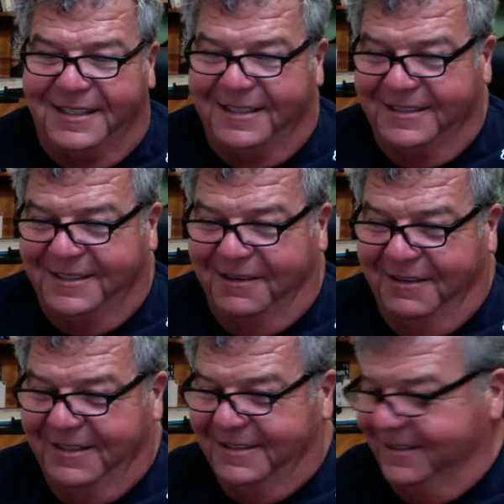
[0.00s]
And
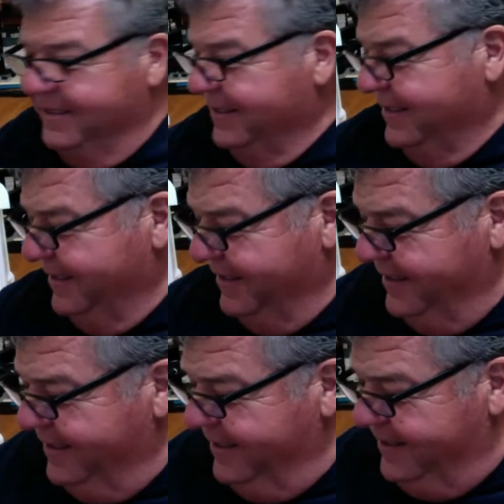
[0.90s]
Tony's
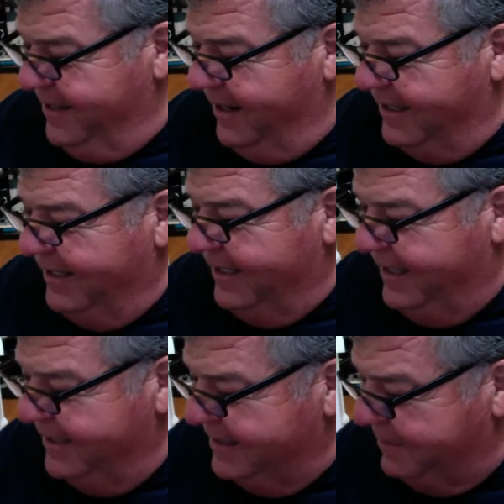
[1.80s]
talking to the
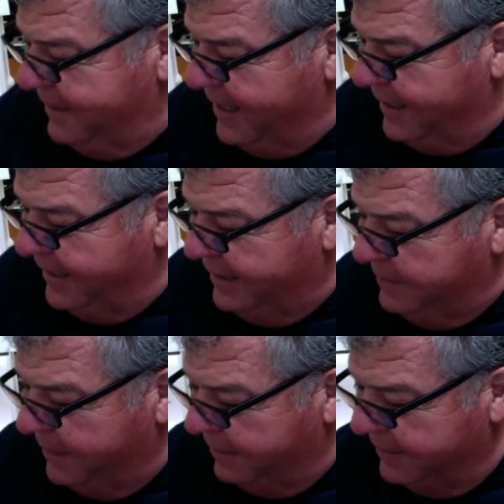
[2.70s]
kids about not getting
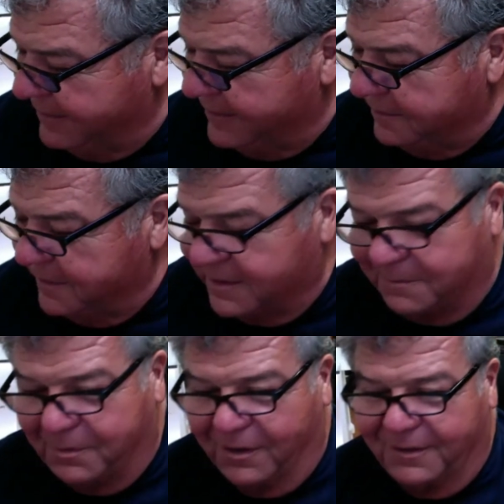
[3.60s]
married 2 months
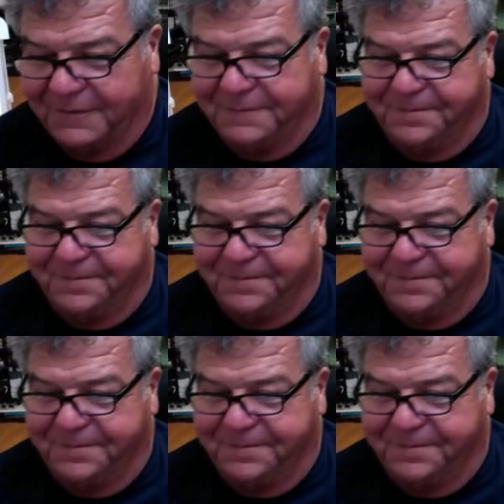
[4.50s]
apart.